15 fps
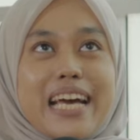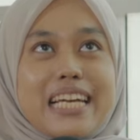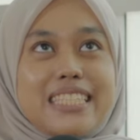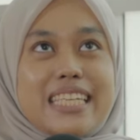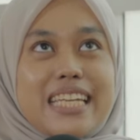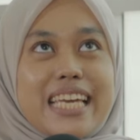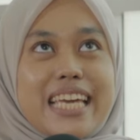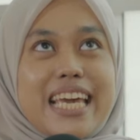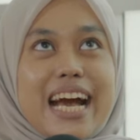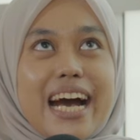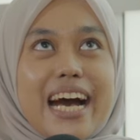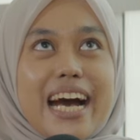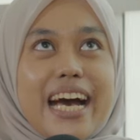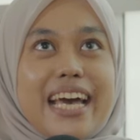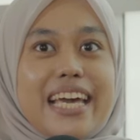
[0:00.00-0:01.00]
Actually,
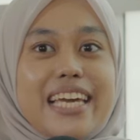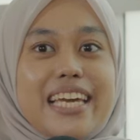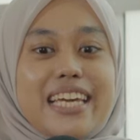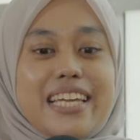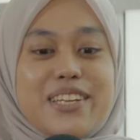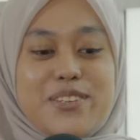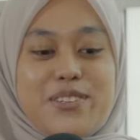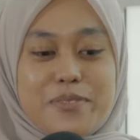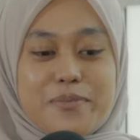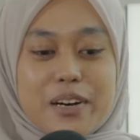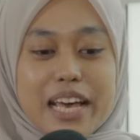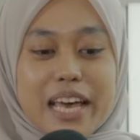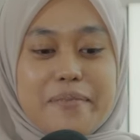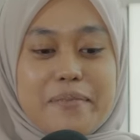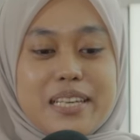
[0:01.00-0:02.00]
I know
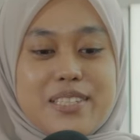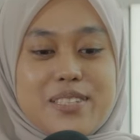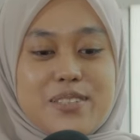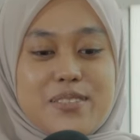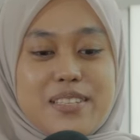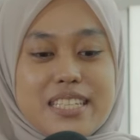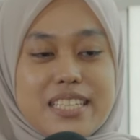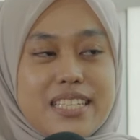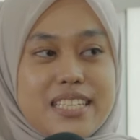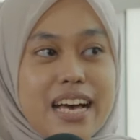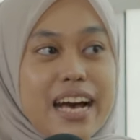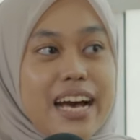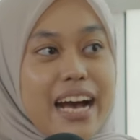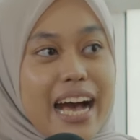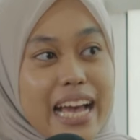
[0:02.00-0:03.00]
about MSU since
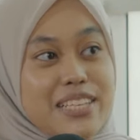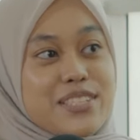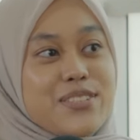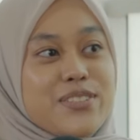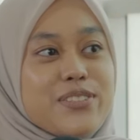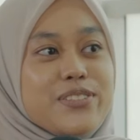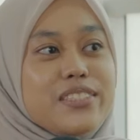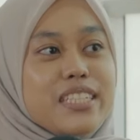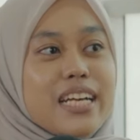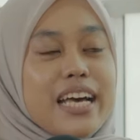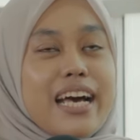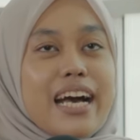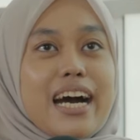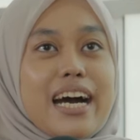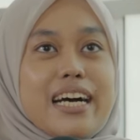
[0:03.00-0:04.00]
high school.
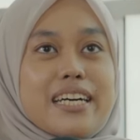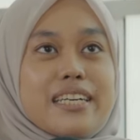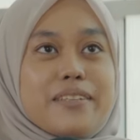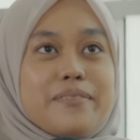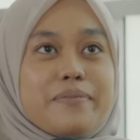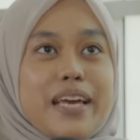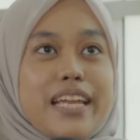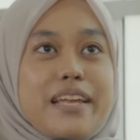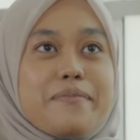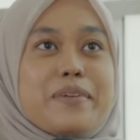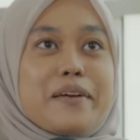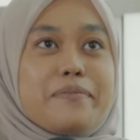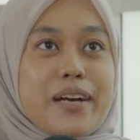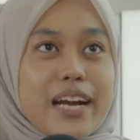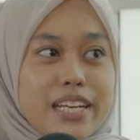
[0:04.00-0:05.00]
And then
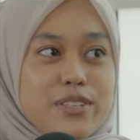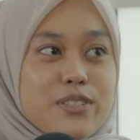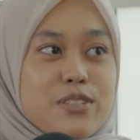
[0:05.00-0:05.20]
my brother